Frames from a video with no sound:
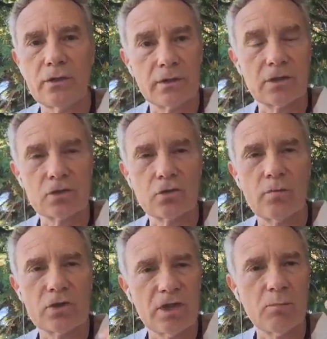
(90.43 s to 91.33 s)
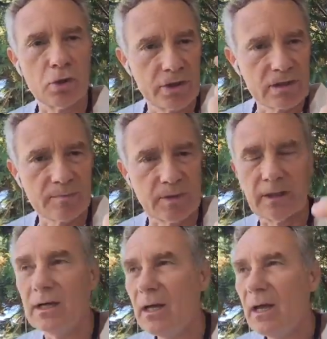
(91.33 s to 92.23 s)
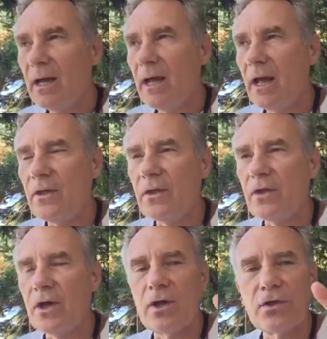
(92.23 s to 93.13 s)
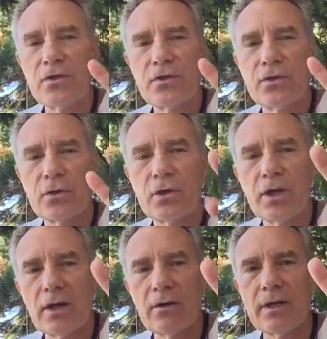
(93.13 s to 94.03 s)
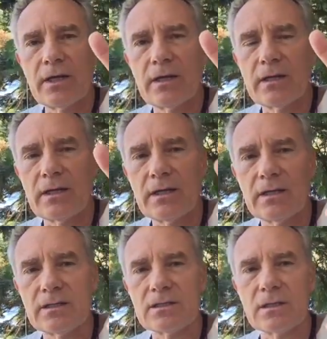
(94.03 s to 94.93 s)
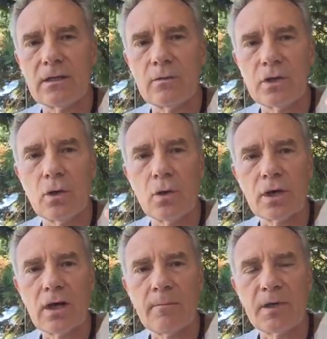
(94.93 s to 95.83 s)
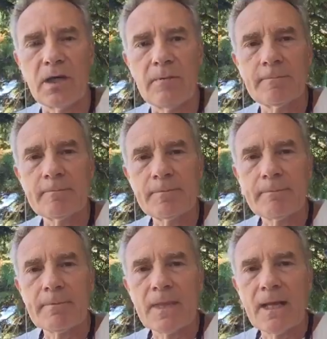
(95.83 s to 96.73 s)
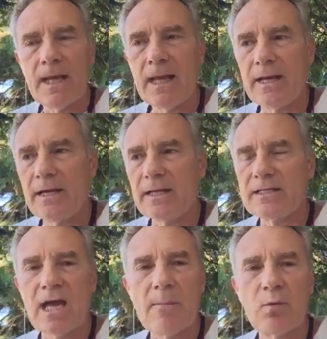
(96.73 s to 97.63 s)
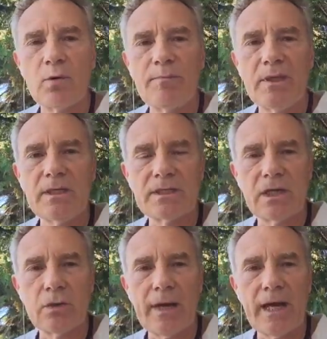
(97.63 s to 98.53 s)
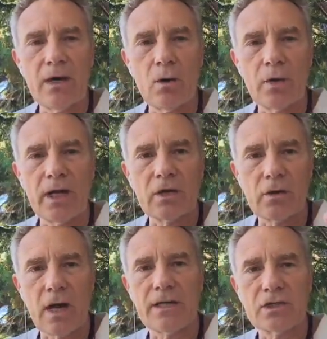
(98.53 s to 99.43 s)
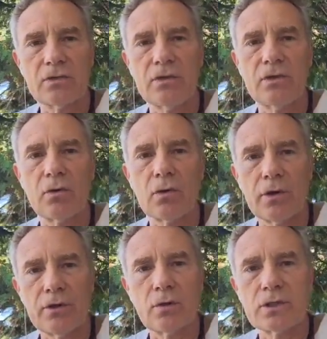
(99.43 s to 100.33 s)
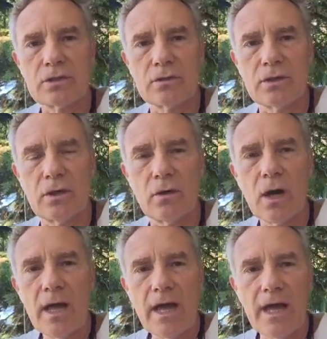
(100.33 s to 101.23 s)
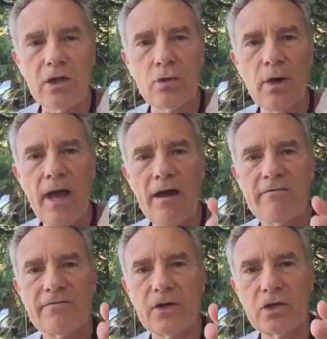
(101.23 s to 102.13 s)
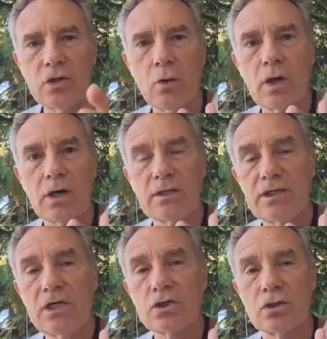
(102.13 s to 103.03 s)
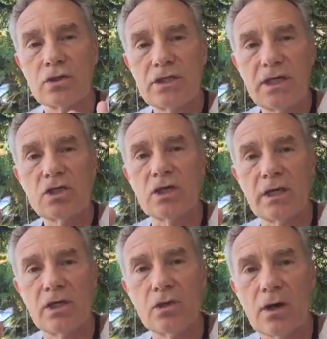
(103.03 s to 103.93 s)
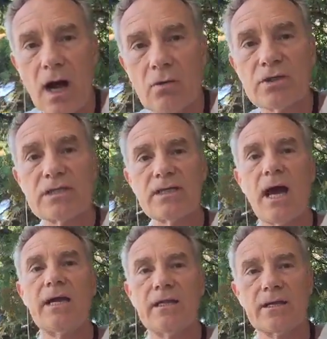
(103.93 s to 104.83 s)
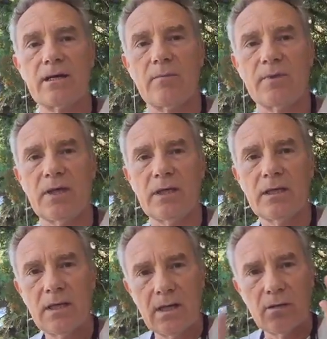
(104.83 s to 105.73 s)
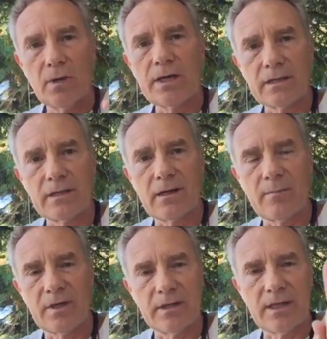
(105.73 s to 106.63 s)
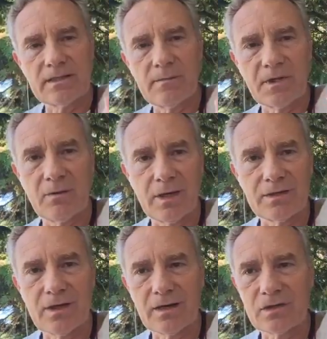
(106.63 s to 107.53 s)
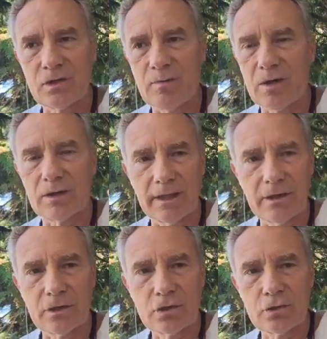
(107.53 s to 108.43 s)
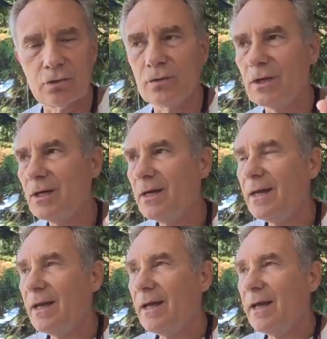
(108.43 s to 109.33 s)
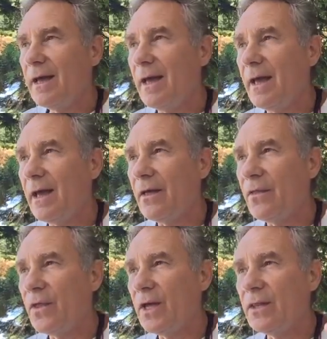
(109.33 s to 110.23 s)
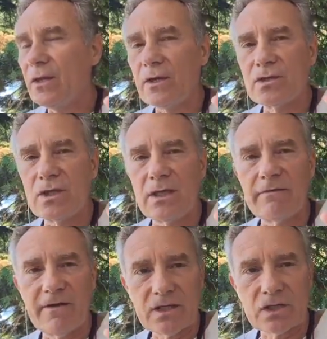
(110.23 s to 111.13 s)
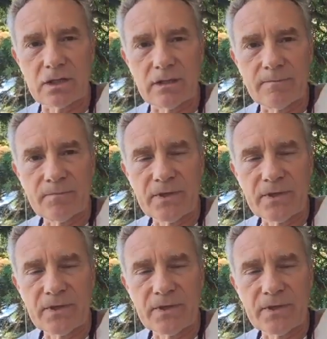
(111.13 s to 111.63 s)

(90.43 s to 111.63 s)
You're in control, but you need more discipline. And then the third area is where you own a company. And an example would be, say you own a karate studio or a yoga studio, and you have yoga teachers teaching, and you're outside of the company, running the company. And that's something I want to talk to you about later too. And then there's the investor.